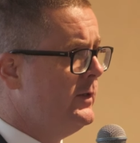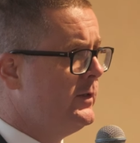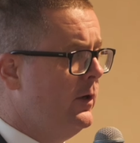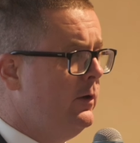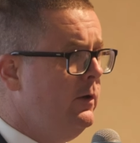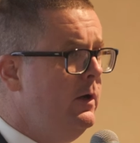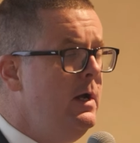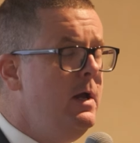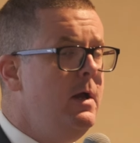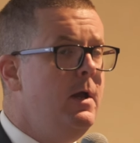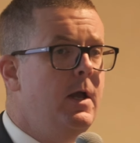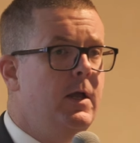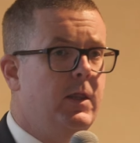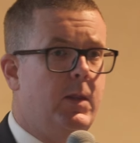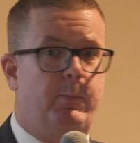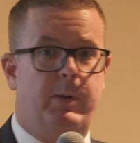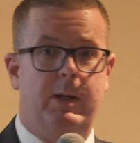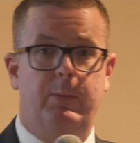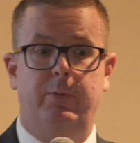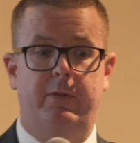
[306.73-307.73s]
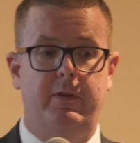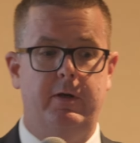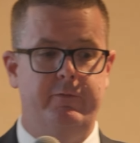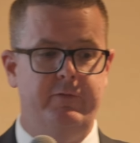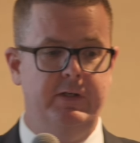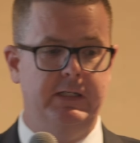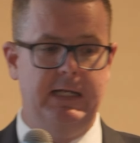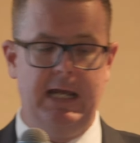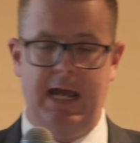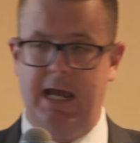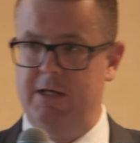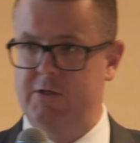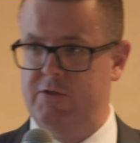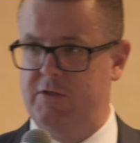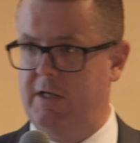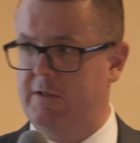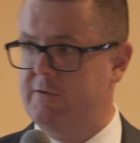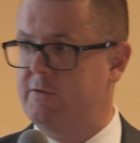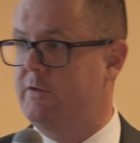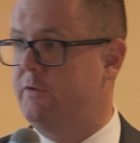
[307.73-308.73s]
So the people that have
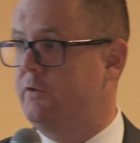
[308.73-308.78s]
engaged us